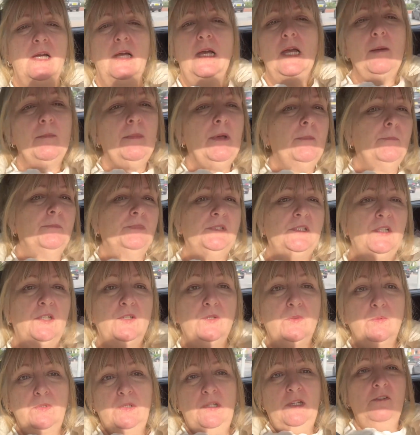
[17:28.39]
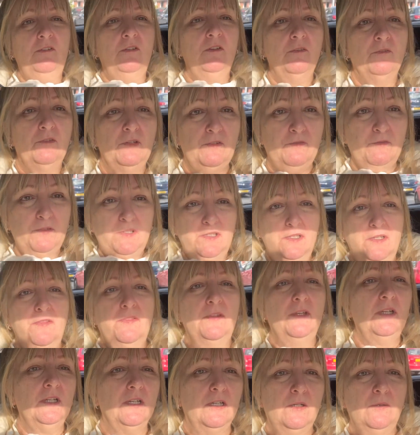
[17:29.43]
I'm absolutely fit for
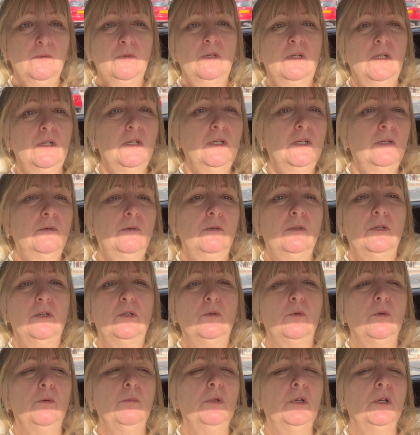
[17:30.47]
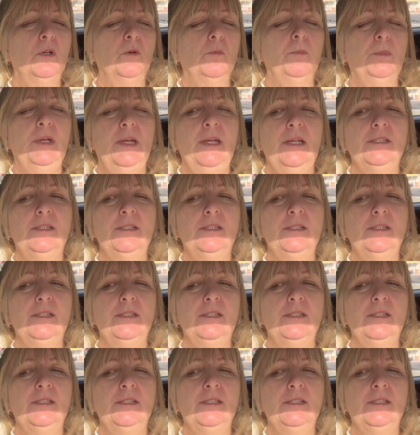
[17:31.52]
nothing now. I'm going to go home and go bed.